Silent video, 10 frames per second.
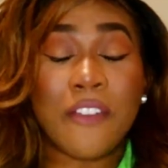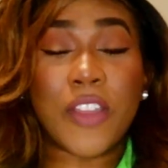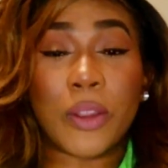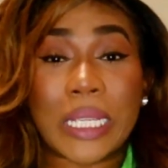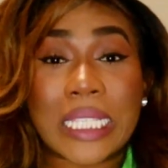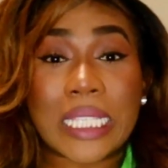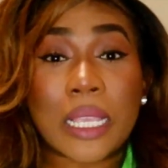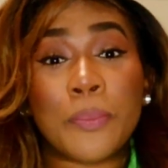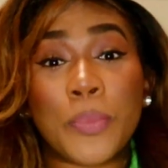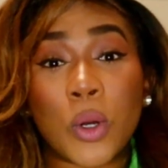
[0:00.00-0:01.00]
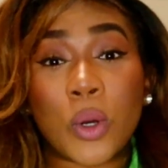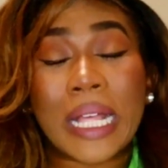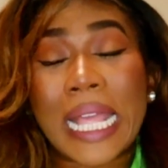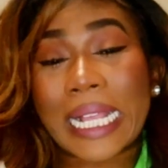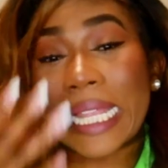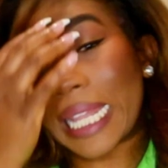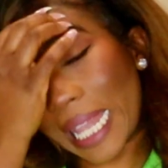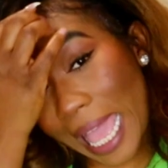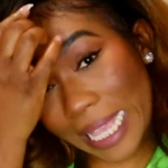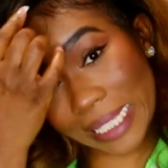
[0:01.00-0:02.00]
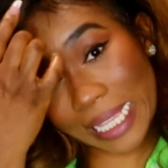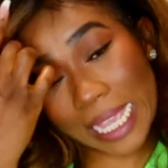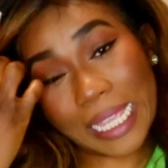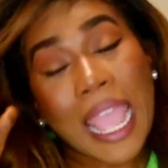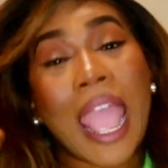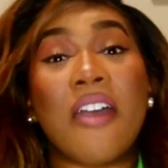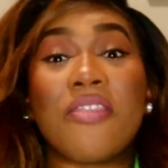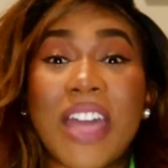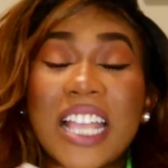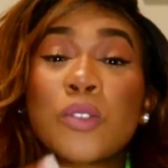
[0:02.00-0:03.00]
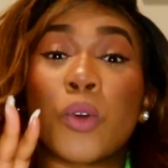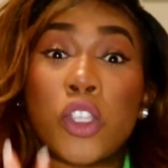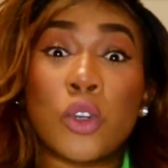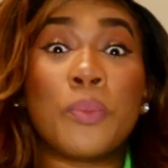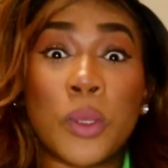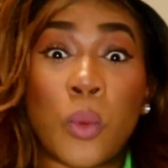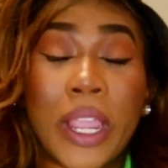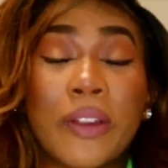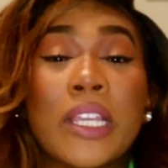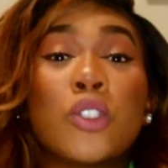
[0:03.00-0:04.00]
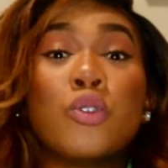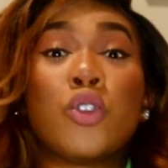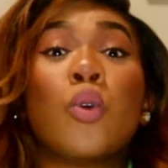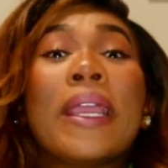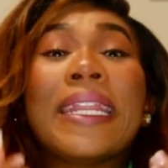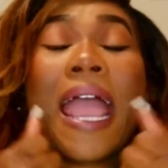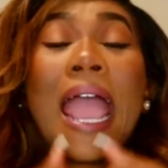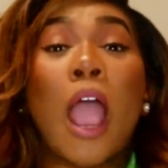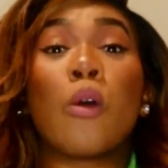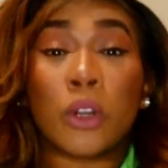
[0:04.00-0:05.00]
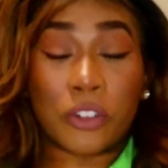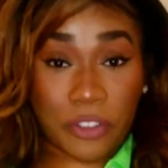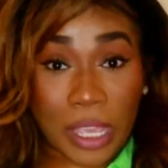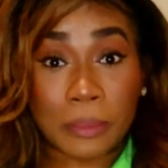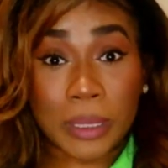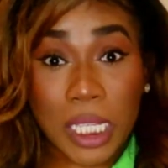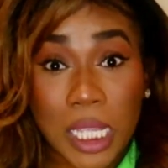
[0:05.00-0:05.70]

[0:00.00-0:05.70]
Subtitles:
very simple, classic, and that's what you'll be wearing to join our family.